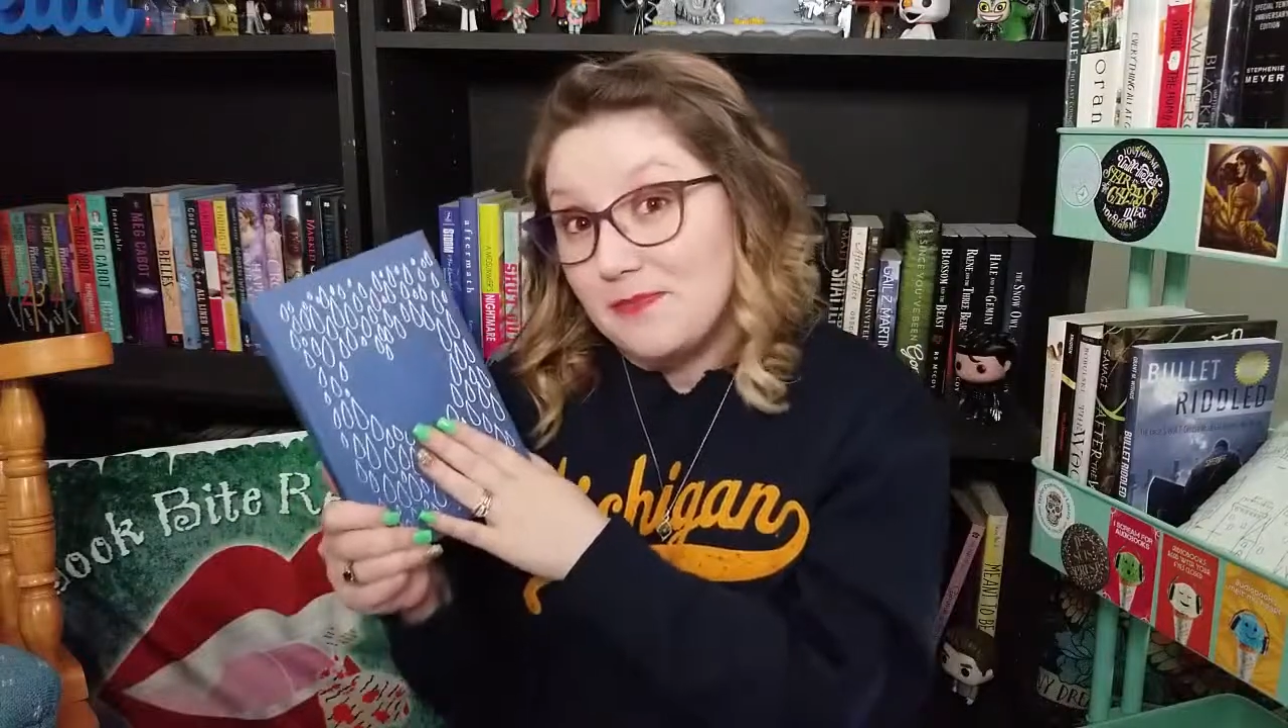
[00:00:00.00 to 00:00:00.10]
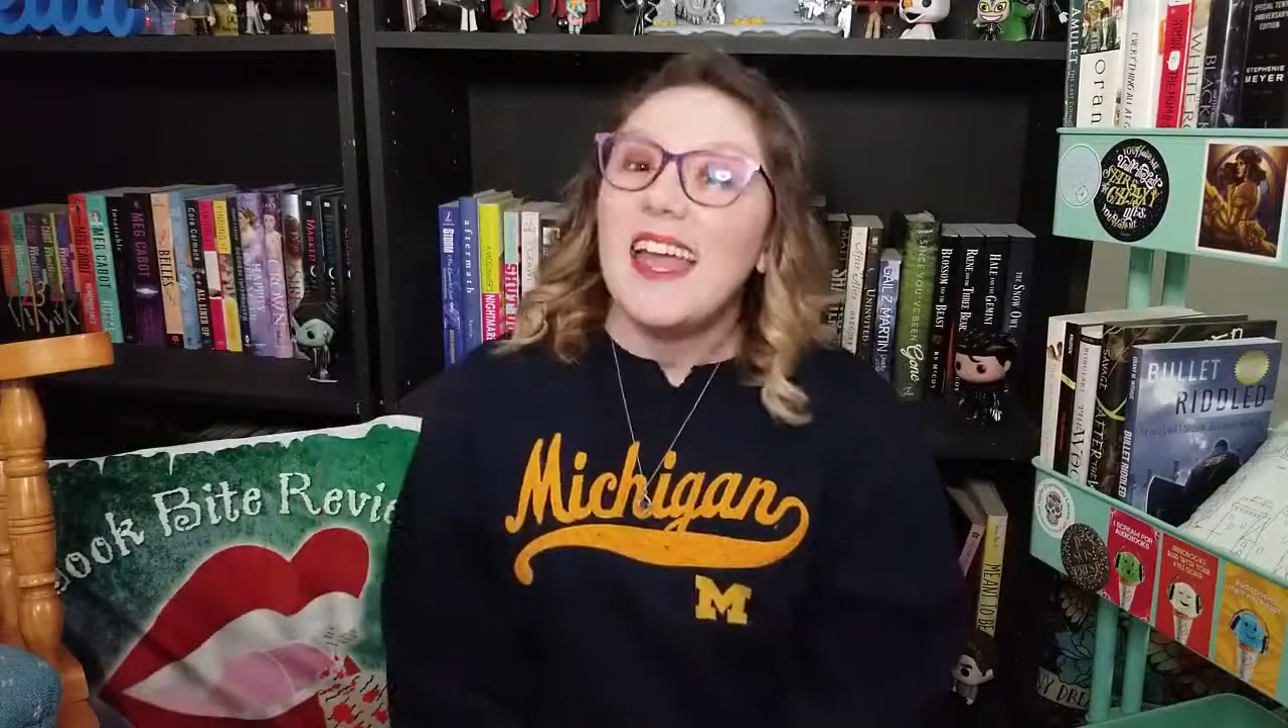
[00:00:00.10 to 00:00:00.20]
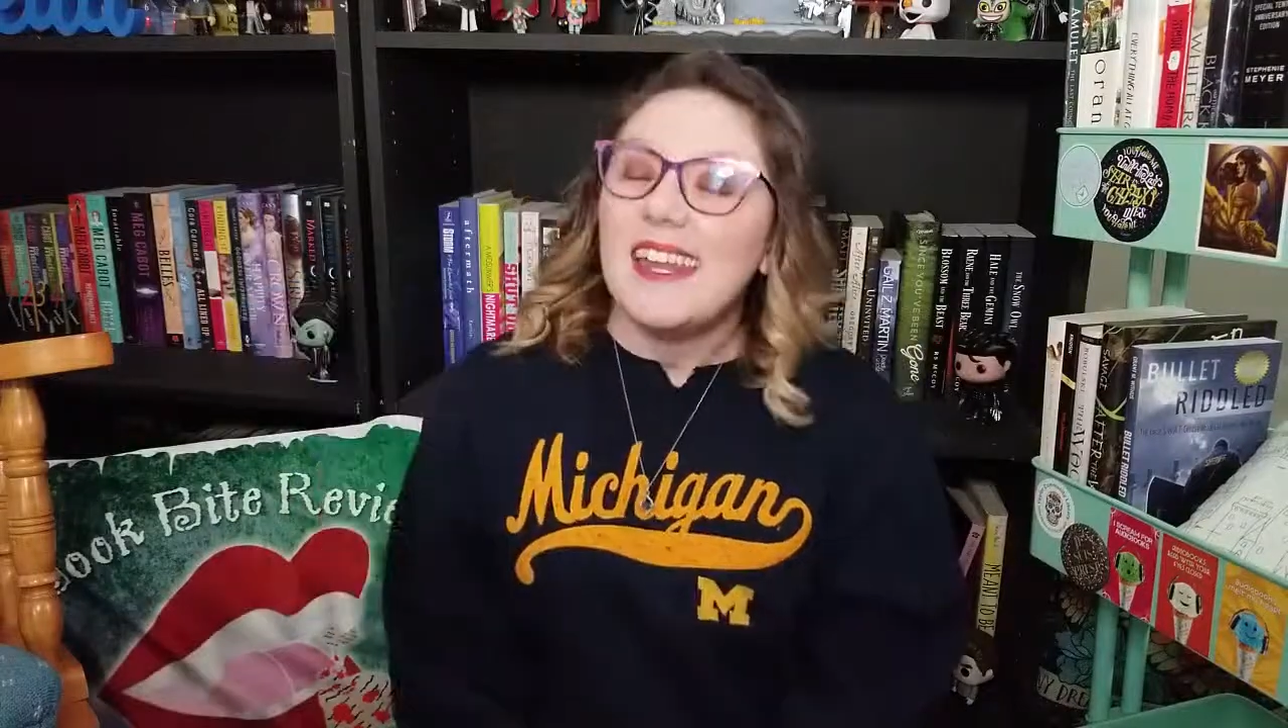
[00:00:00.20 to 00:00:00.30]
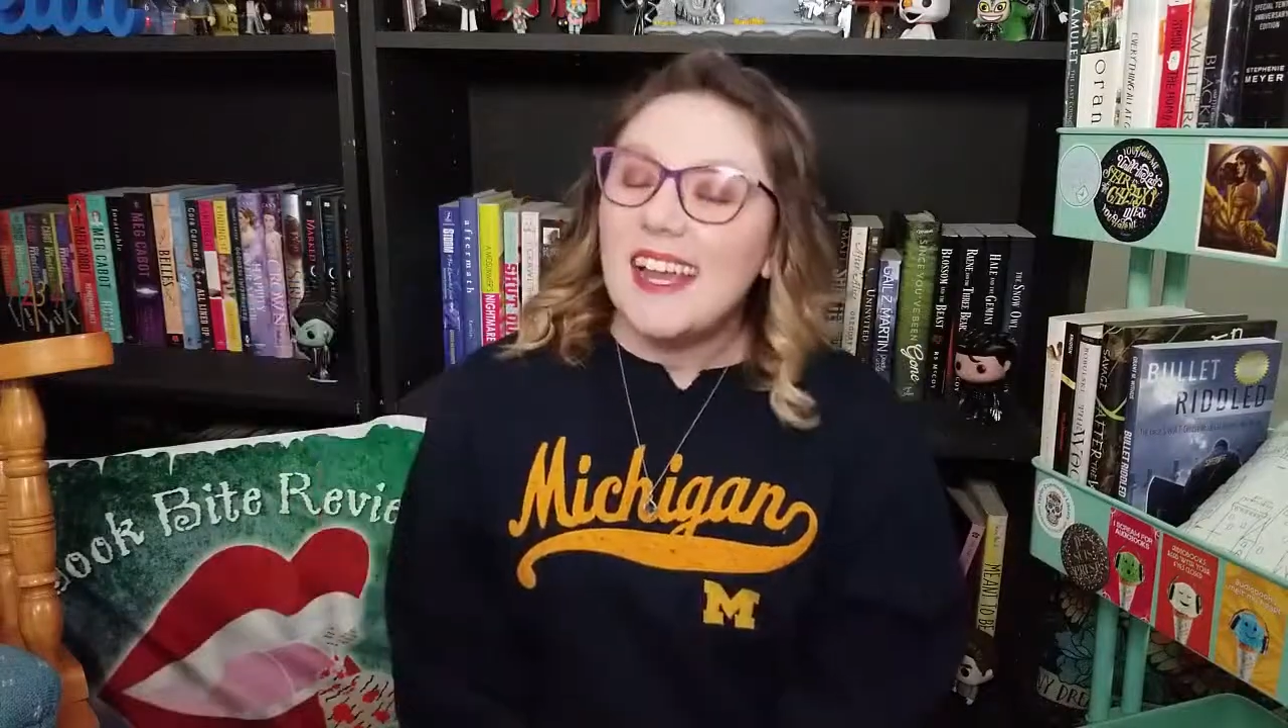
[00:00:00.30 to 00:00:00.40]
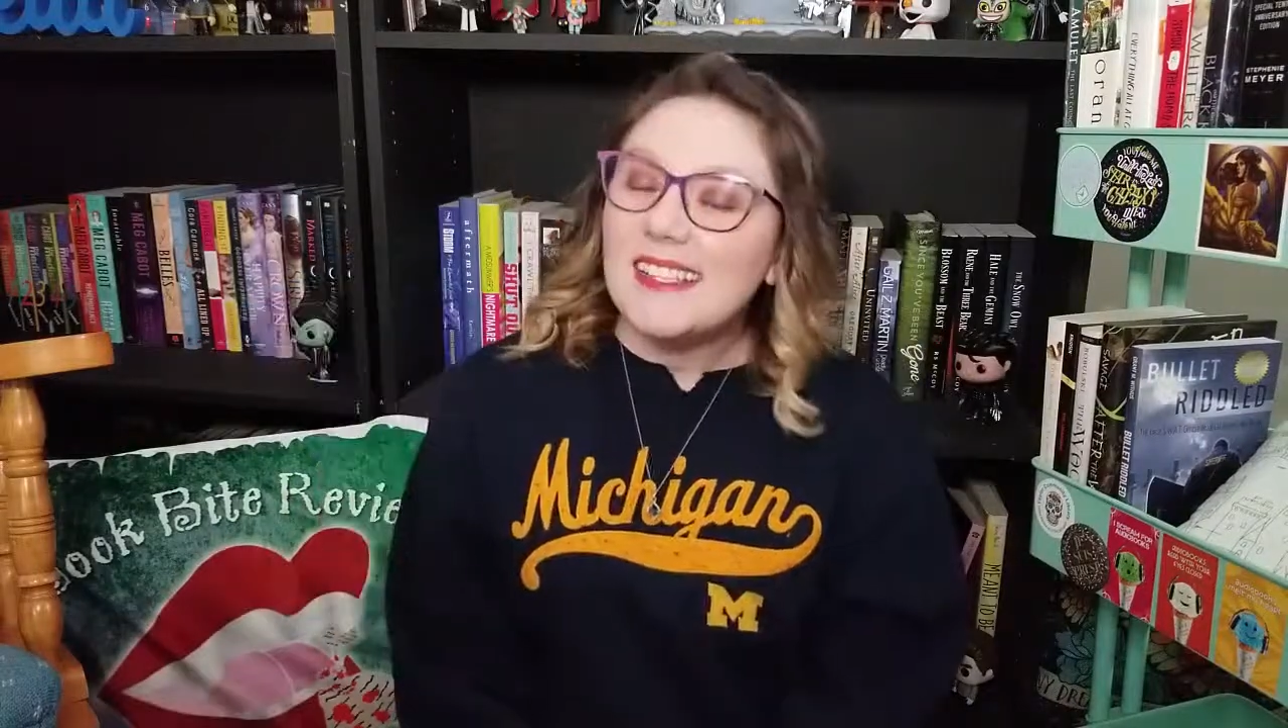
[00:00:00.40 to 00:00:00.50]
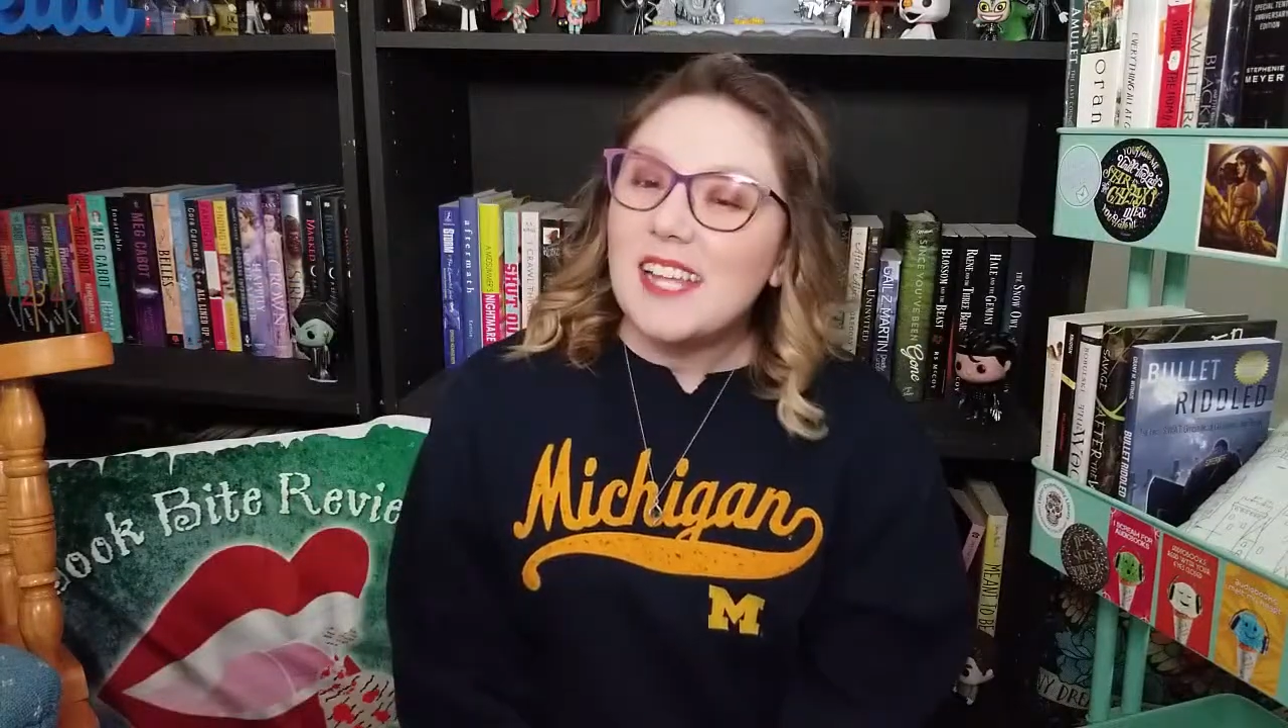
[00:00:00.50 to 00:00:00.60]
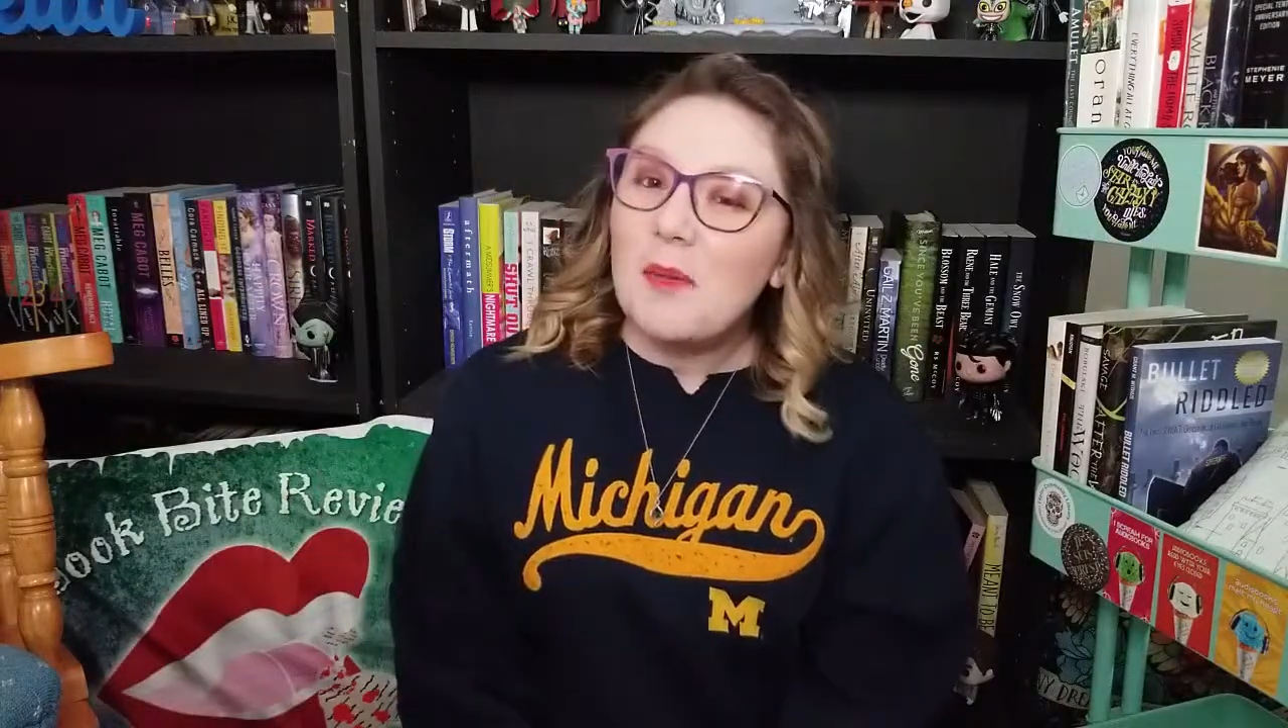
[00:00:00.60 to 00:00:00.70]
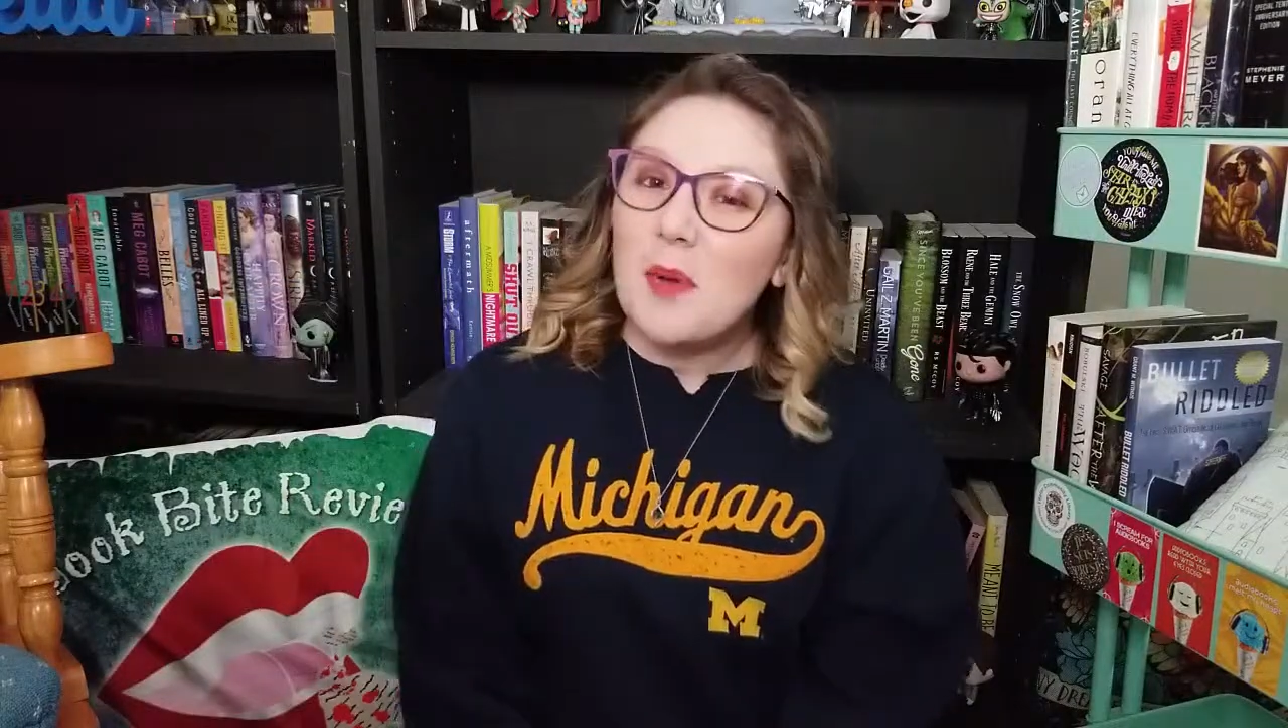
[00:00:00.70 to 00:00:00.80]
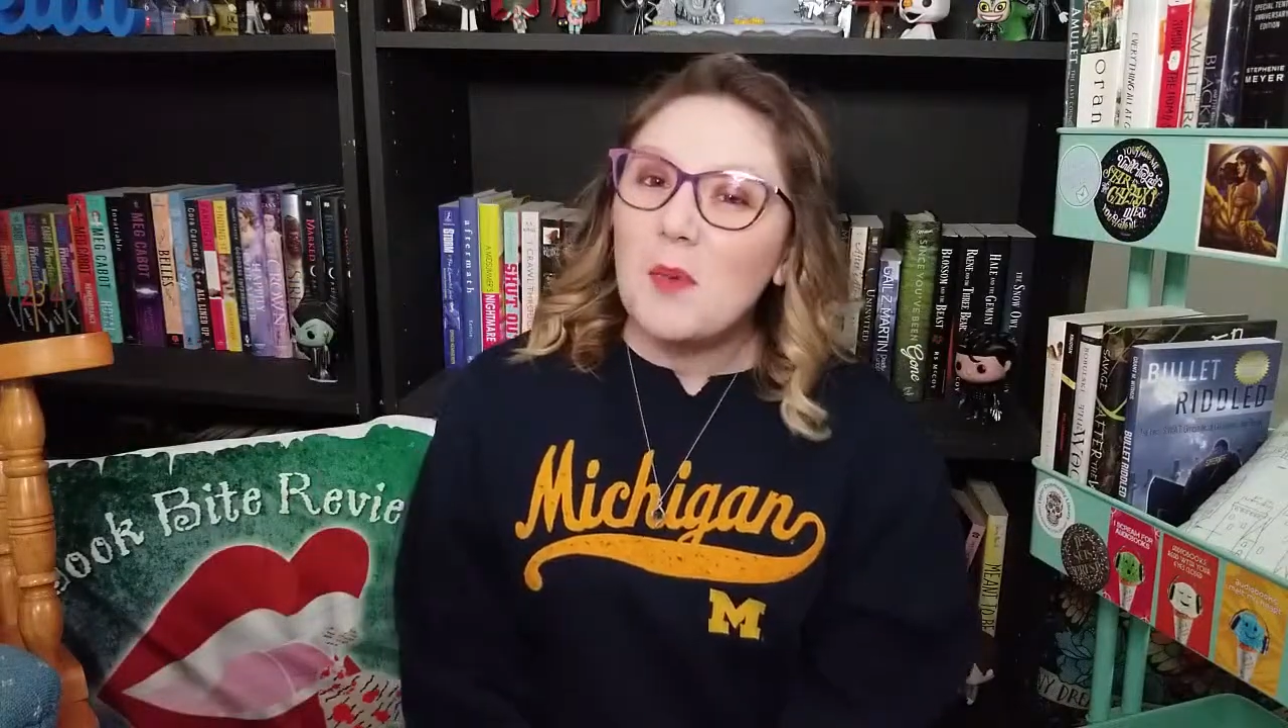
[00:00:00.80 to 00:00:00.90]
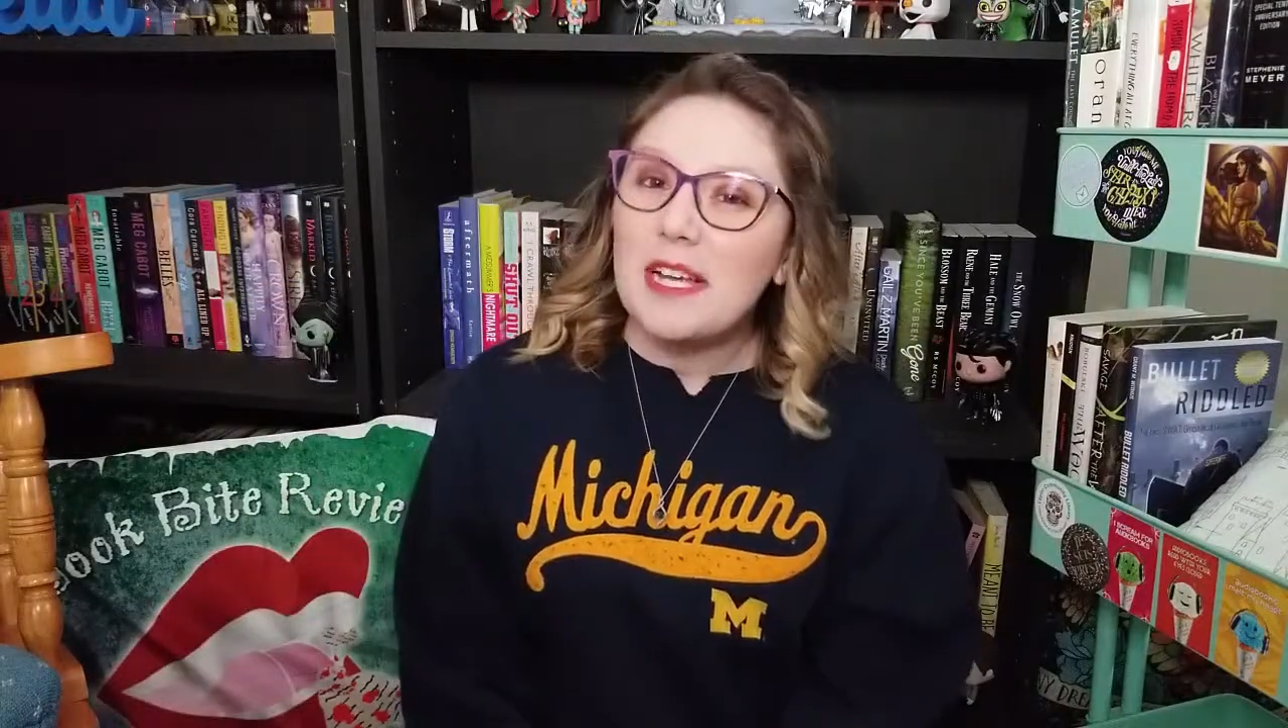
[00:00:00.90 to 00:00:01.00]
Next
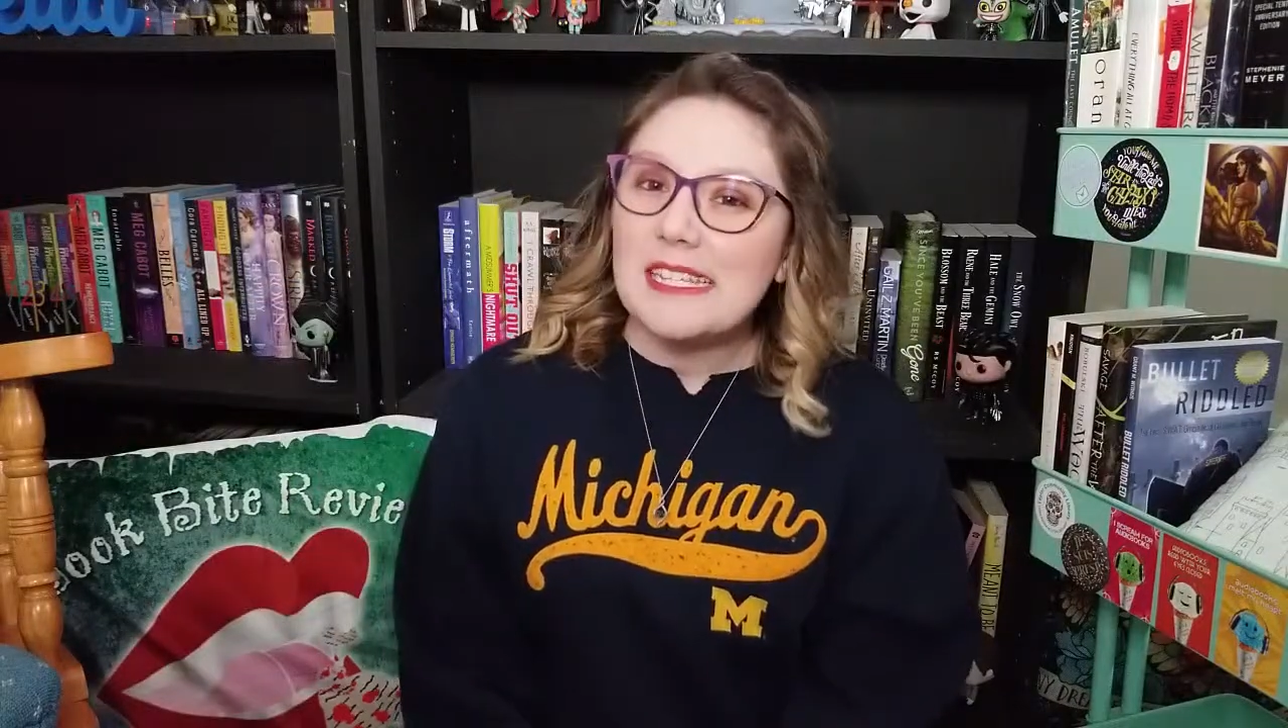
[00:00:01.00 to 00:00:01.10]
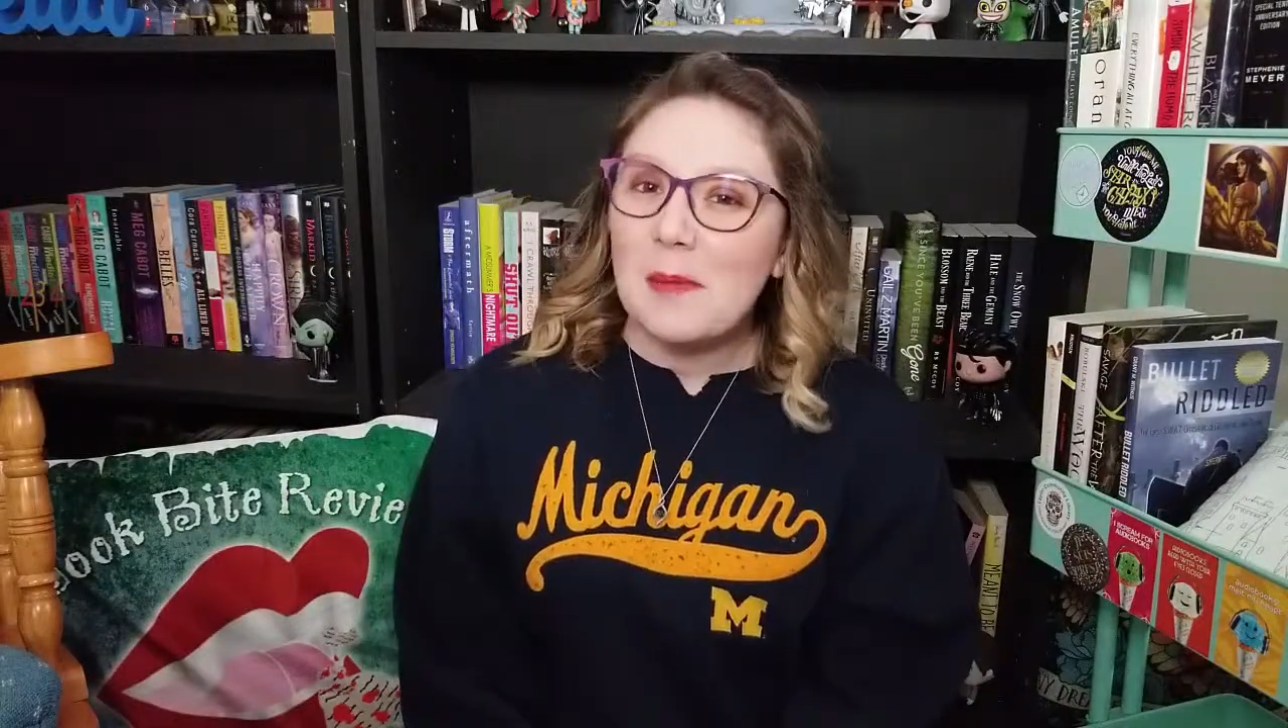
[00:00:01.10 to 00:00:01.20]
up was